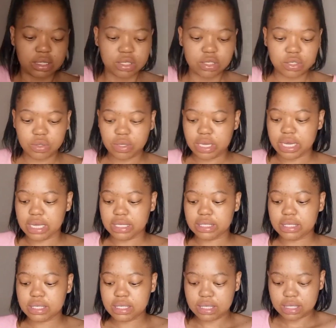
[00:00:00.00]
So
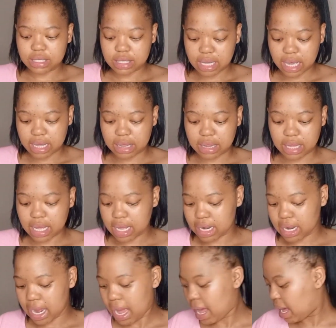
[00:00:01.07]
yes. And
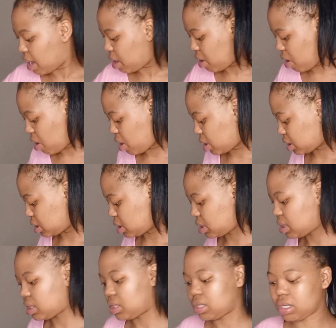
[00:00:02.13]
then I got
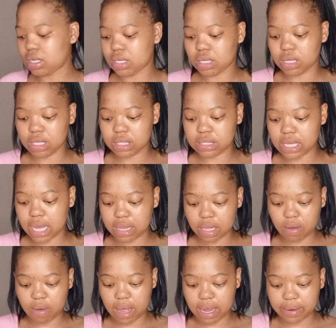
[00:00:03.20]
this
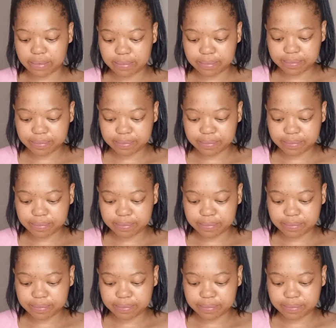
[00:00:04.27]
other one,